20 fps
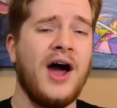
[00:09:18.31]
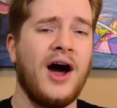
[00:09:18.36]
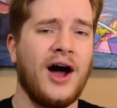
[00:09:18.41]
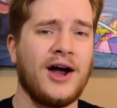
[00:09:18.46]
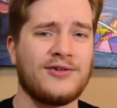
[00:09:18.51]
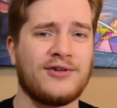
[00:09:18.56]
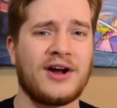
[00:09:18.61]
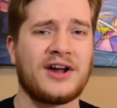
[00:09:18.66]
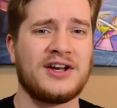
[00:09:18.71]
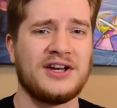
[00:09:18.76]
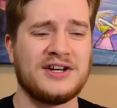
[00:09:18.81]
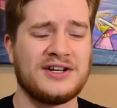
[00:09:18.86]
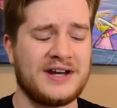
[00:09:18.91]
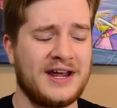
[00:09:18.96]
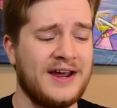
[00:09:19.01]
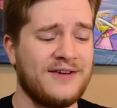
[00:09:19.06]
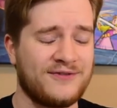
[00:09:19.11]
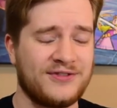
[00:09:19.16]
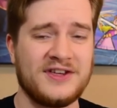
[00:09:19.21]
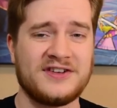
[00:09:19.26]
I reckon
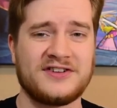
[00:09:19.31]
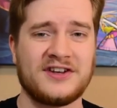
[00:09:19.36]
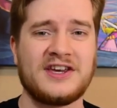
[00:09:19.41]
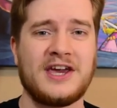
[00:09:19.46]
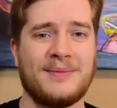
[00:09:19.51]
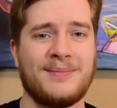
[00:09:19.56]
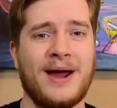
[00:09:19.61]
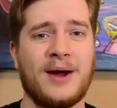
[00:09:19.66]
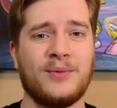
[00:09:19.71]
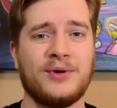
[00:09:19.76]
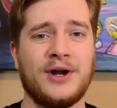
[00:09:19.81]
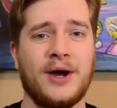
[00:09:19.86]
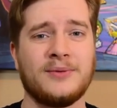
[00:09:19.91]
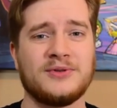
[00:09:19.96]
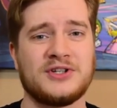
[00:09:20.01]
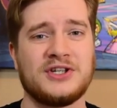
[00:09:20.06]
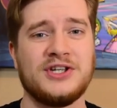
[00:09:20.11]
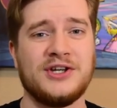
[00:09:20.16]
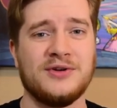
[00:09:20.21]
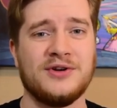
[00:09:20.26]
if this had come out when I
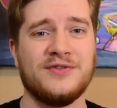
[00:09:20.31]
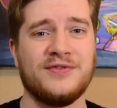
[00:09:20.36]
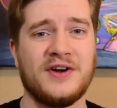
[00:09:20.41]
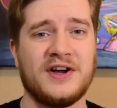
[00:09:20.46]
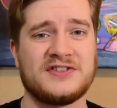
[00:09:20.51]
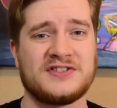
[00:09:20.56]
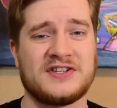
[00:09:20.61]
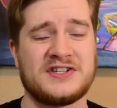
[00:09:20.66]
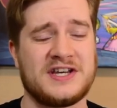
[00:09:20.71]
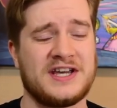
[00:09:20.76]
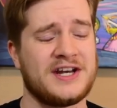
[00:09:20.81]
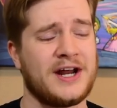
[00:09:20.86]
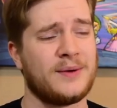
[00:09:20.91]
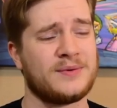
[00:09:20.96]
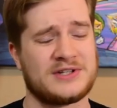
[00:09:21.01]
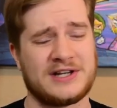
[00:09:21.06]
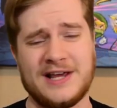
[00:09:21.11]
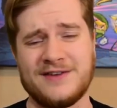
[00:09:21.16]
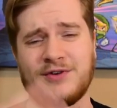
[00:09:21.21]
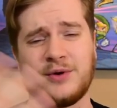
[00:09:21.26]
was at university and I
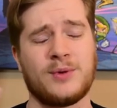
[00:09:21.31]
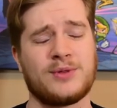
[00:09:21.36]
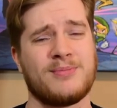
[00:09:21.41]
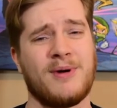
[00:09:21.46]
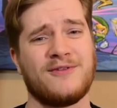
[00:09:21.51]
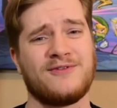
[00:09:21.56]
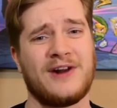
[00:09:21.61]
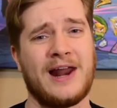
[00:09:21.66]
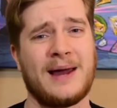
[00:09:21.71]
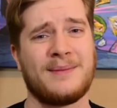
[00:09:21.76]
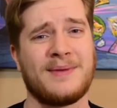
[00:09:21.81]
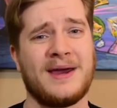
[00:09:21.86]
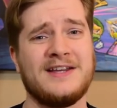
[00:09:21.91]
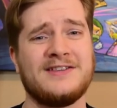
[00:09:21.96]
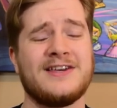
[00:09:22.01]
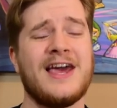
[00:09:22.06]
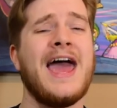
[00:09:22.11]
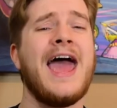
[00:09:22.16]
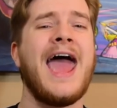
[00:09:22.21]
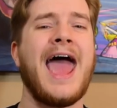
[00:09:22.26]
was living with my
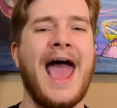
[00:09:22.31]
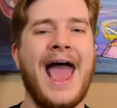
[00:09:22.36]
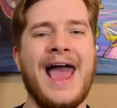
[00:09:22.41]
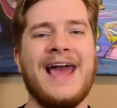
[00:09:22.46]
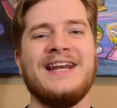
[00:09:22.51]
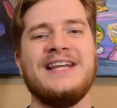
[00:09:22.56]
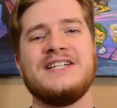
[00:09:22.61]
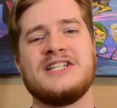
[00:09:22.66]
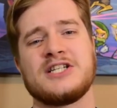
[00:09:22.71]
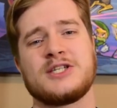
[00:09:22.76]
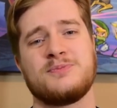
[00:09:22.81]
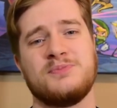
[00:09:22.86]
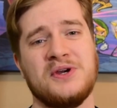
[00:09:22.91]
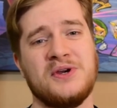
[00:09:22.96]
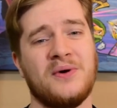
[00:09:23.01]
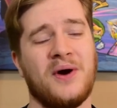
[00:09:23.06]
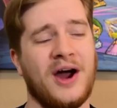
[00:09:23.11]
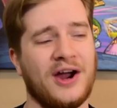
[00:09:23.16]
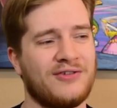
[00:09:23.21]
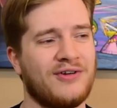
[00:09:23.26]
flatmates, any
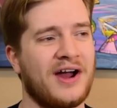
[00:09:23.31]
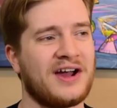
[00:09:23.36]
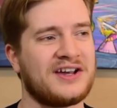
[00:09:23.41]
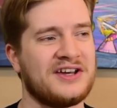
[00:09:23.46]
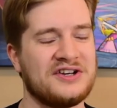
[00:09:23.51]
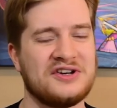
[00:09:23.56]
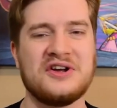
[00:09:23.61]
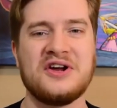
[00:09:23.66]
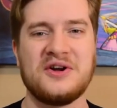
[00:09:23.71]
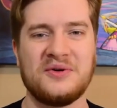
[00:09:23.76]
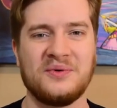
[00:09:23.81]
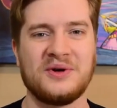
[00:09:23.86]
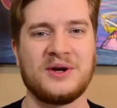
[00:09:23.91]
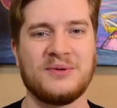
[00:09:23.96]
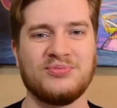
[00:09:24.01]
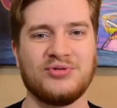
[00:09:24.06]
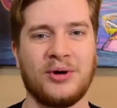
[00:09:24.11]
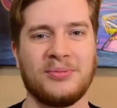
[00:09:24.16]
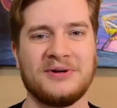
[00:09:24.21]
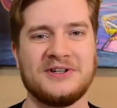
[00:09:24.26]
dispute, I reckon we
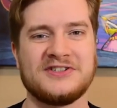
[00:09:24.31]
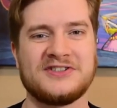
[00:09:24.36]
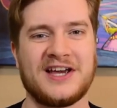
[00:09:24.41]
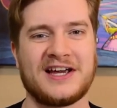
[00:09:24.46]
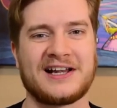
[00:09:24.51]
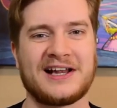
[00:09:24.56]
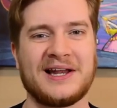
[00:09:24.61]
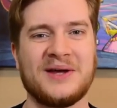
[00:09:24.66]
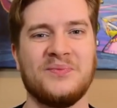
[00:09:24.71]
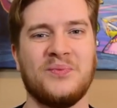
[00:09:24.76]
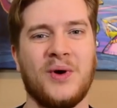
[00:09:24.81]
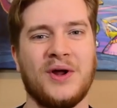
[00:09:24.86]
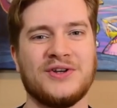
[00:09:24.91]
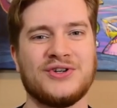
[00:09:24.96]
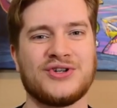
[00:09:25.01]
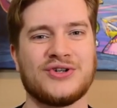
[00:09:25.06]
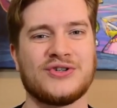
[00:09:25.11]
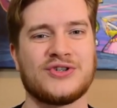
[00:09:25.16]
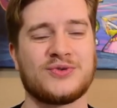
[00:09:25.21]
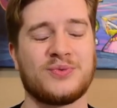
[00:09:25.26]
could probably settle in
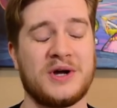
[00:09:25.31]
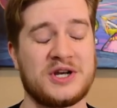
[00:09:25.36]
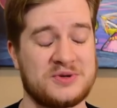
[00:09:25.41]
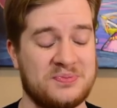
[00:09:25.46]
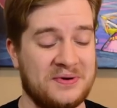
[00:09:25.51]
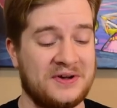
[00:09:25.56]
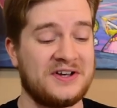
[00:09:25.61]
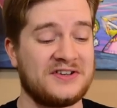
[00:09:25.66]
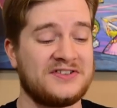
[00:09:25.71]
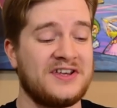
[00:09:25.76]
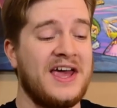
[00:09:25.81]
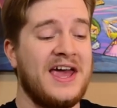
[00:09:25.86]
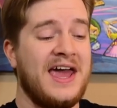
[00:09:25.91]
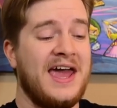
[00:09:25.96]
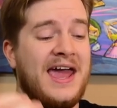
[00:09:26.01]
1-2 Switch, because